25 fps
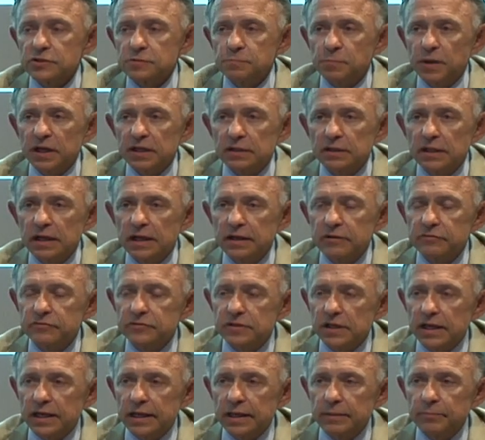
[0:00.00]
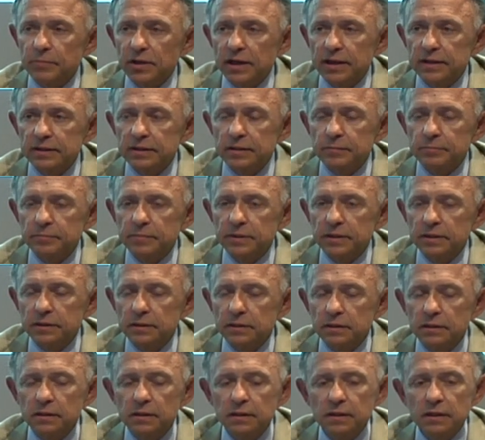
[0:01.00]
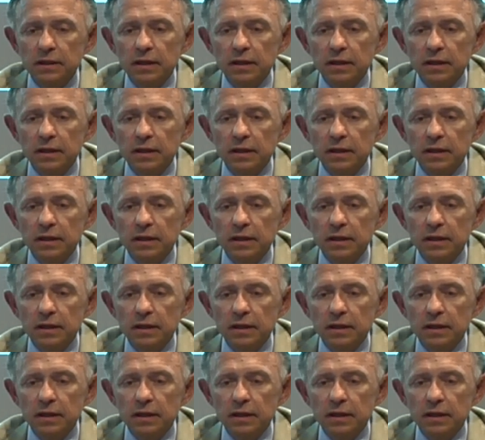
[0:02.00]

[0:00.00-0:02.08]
spent a lot of time on them, and,